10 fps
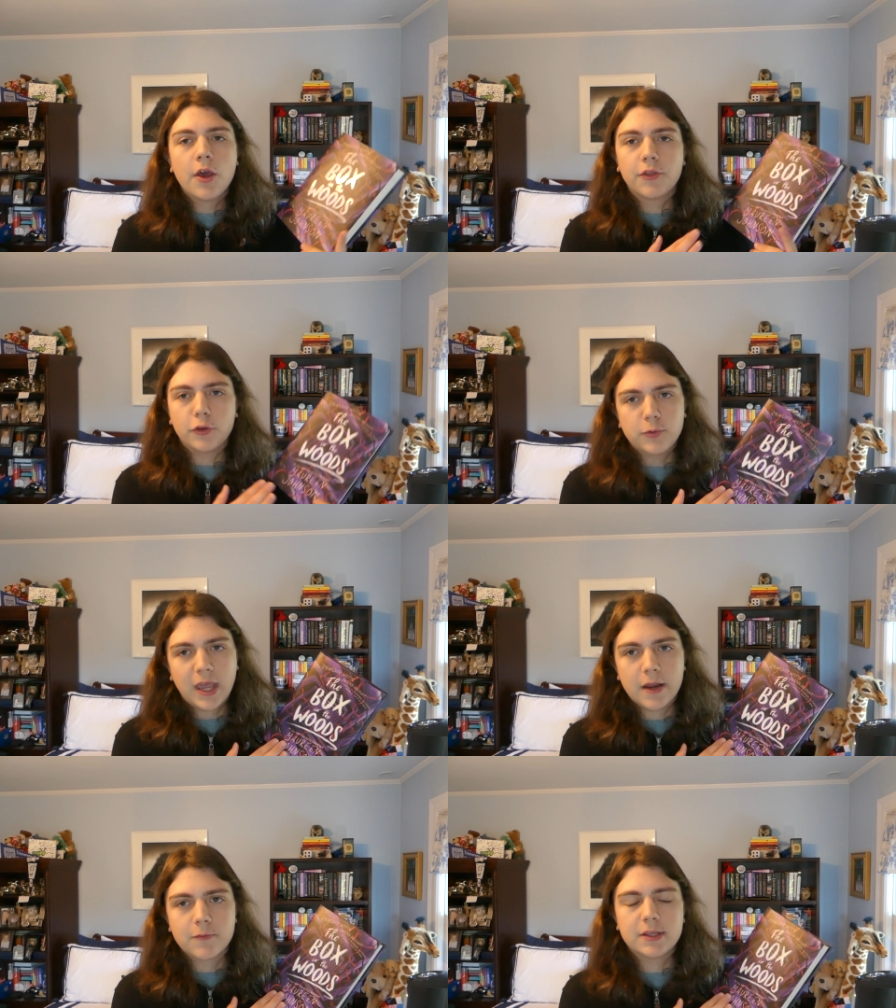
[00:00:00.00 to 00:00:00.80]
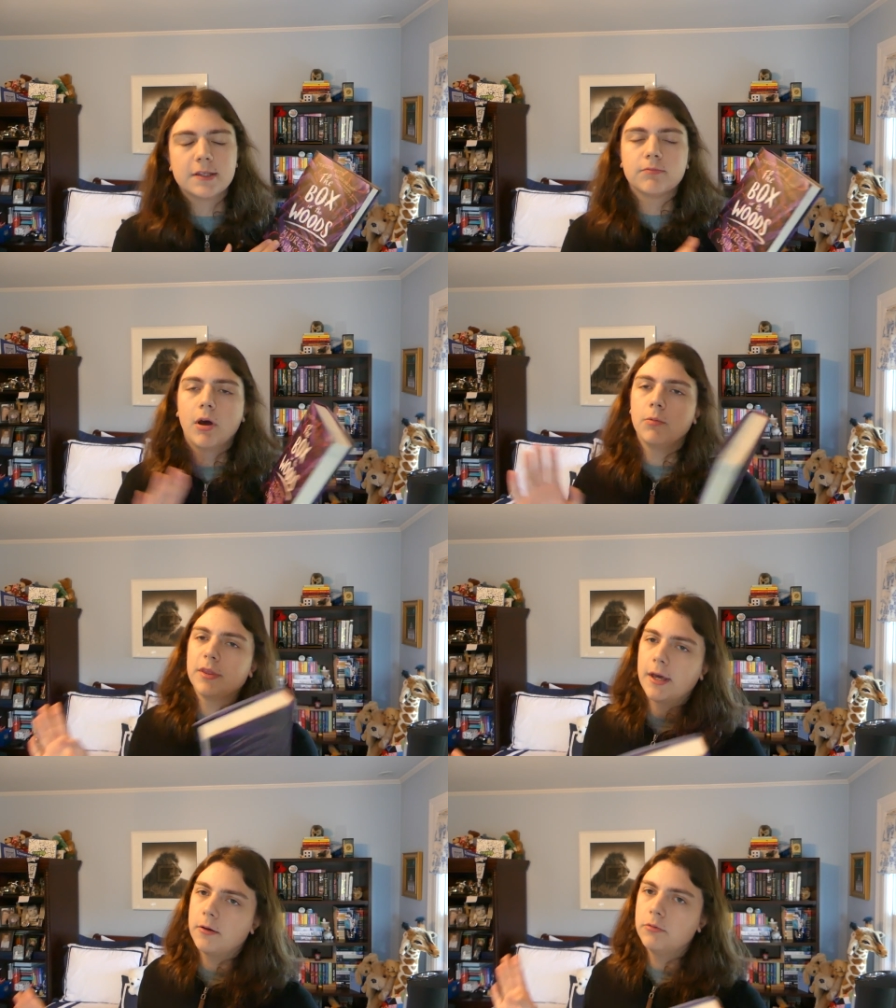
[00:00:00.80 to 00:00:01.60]
though you can read this one
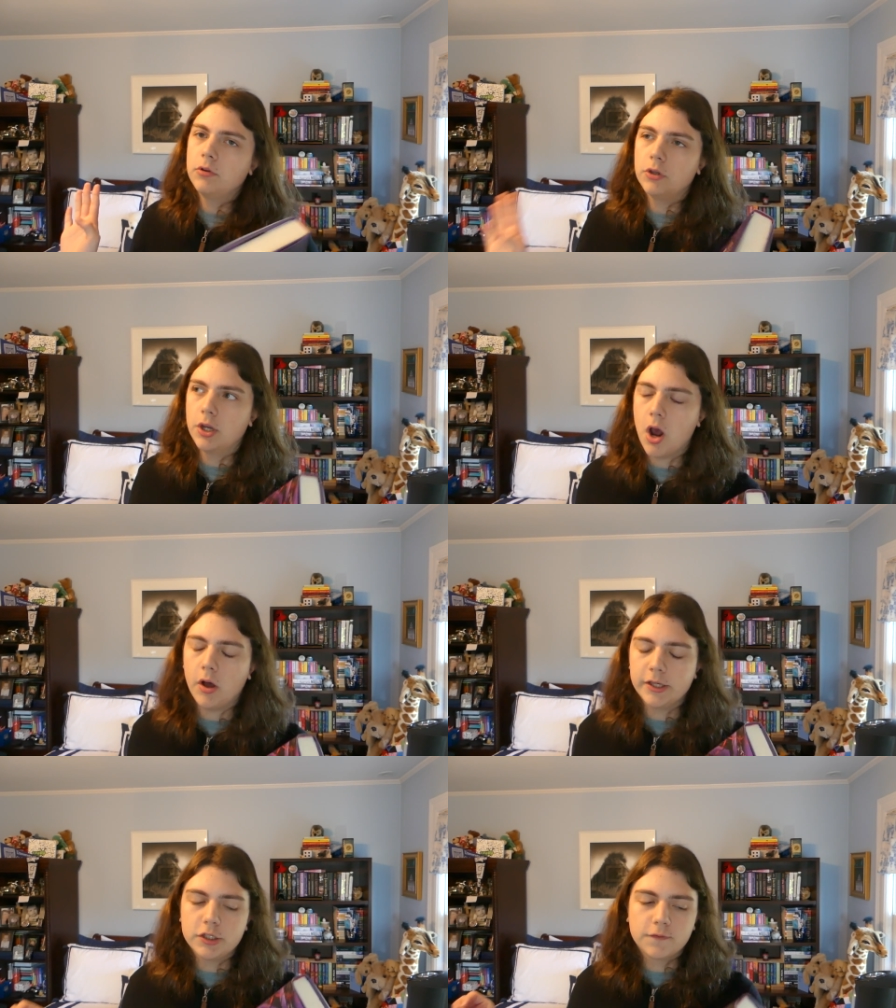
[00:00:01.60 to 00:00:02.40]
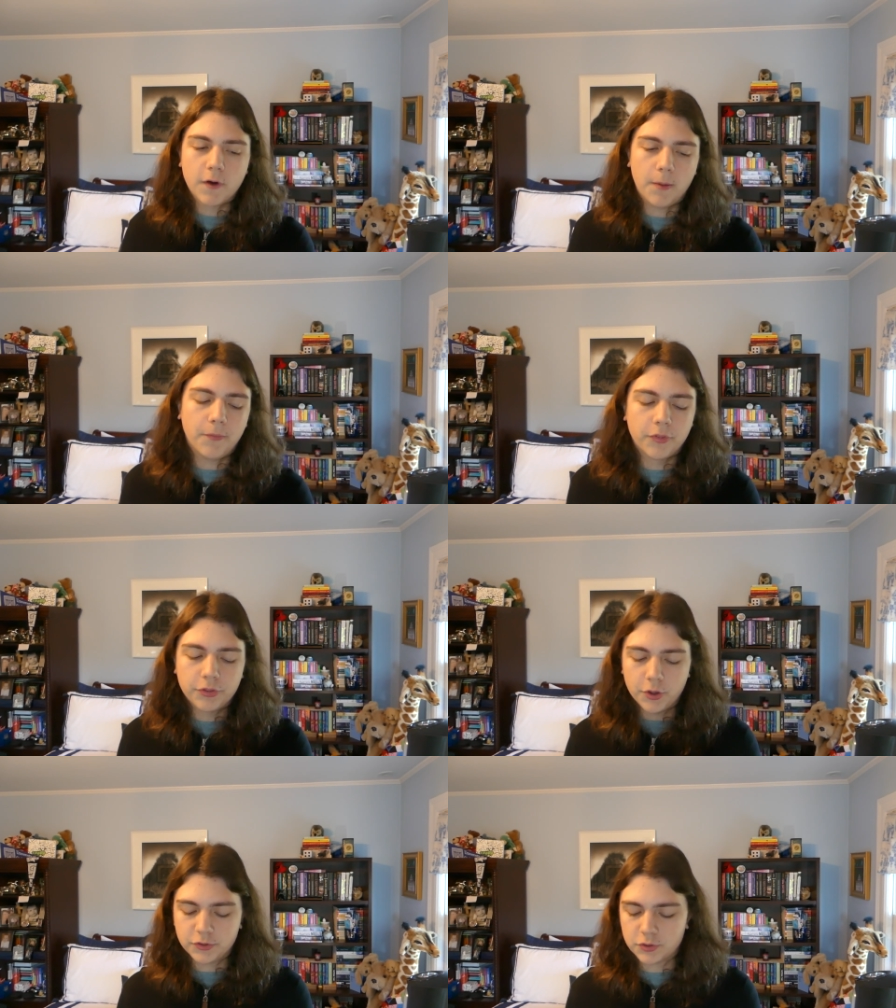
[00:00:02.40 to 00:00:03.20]
without the knowledge from
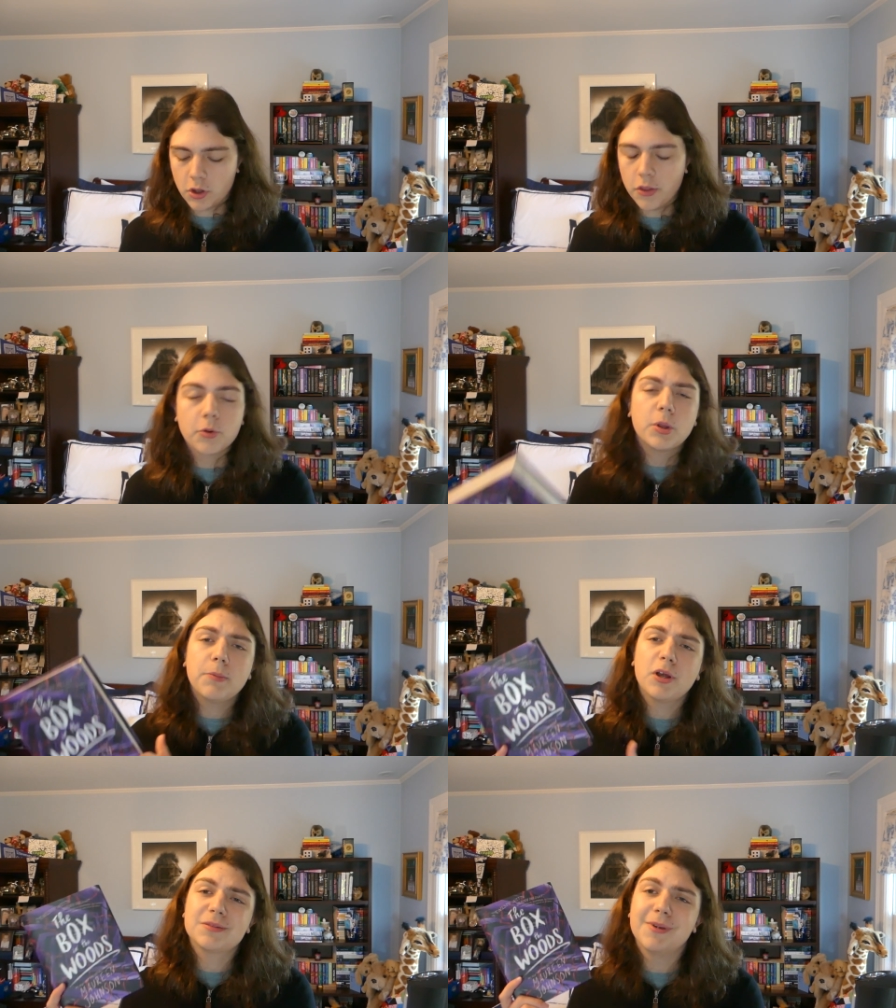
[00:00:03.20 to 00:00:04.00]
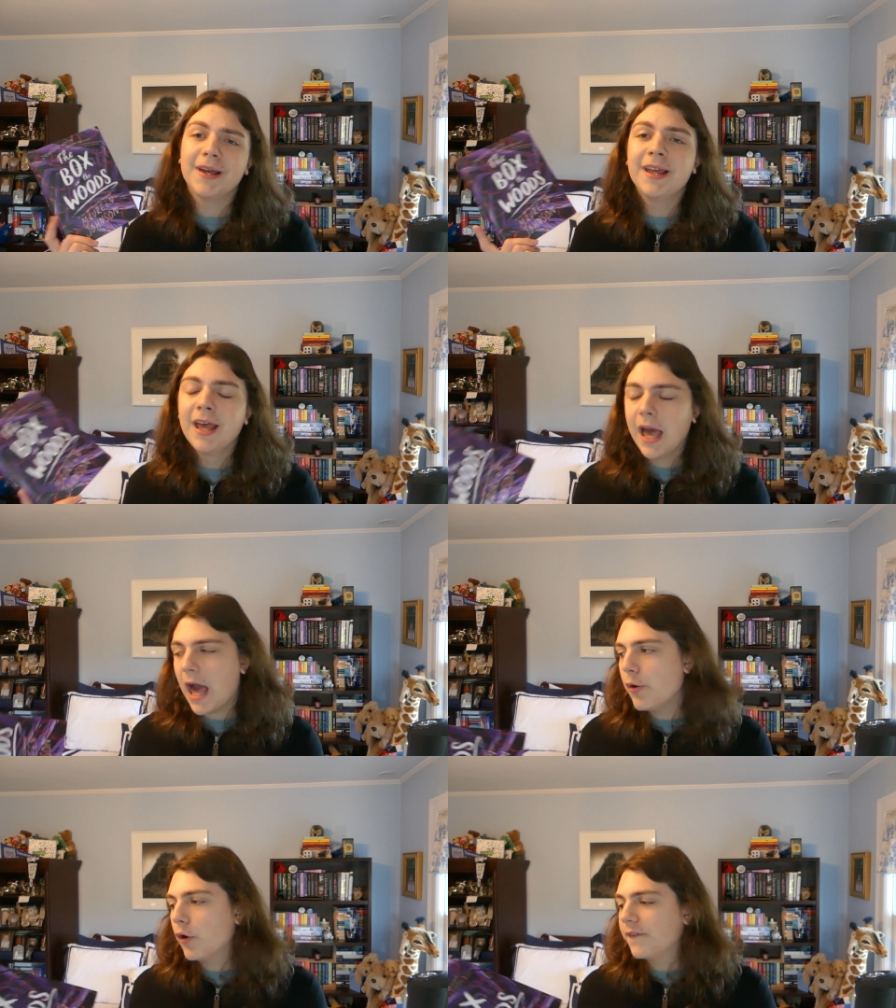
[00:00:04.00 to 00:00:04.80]
those other three books, but
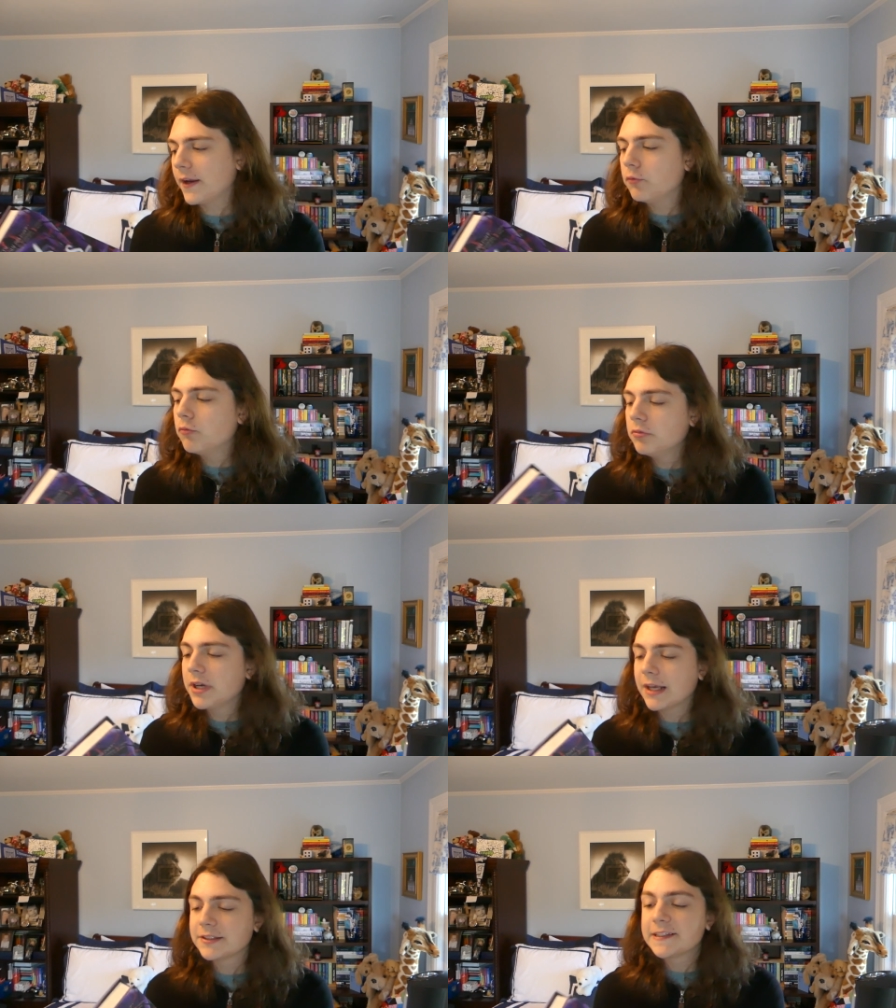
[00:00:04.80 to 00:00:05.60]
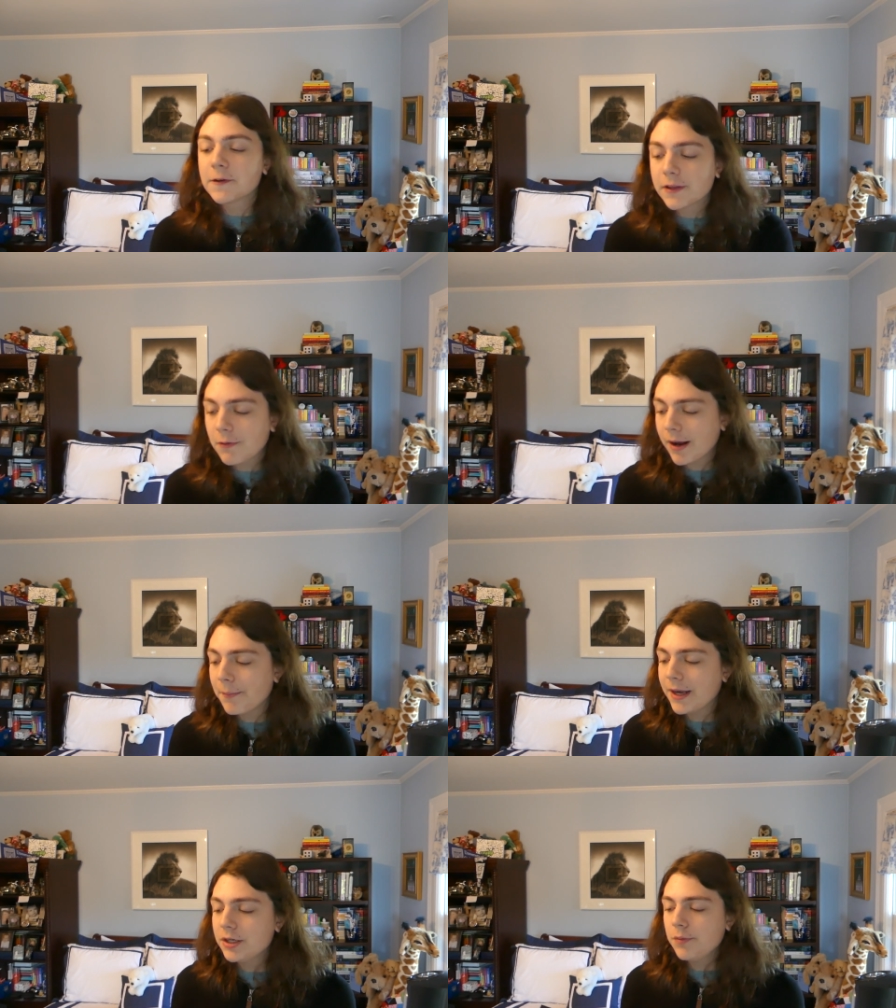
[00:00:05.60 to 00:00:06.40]
I don't know if i necessarily
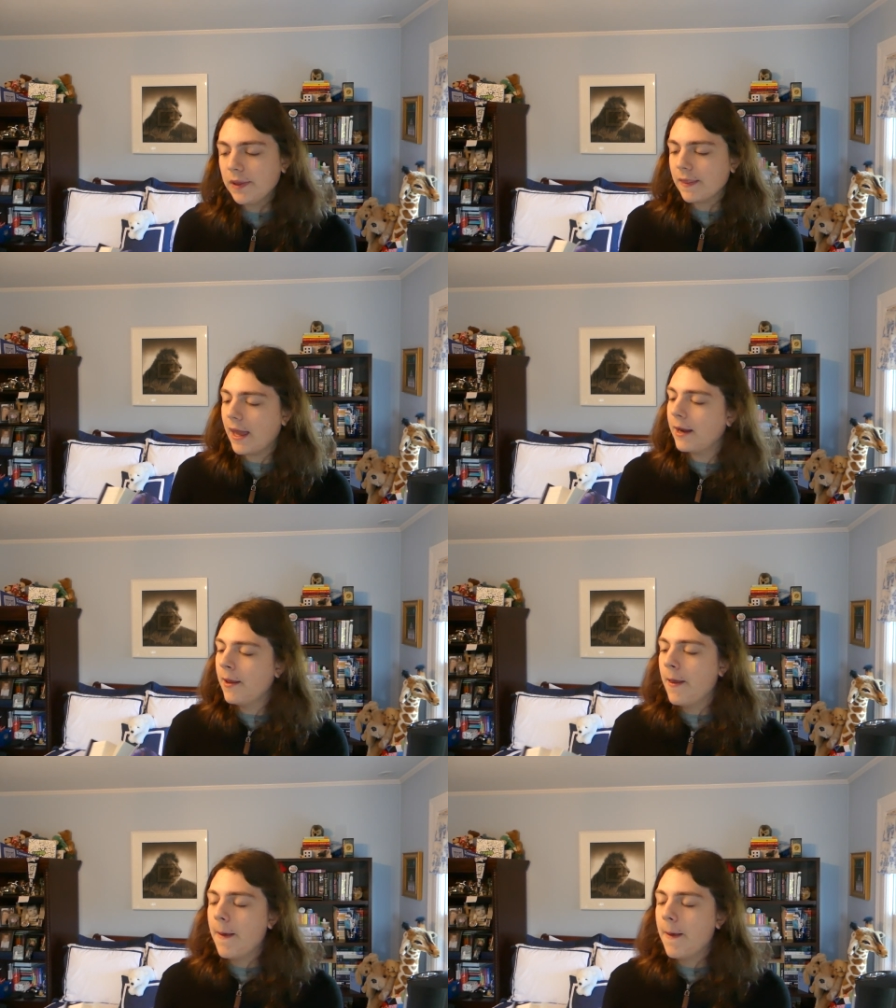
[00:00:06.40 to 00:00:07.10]
recommend doing that.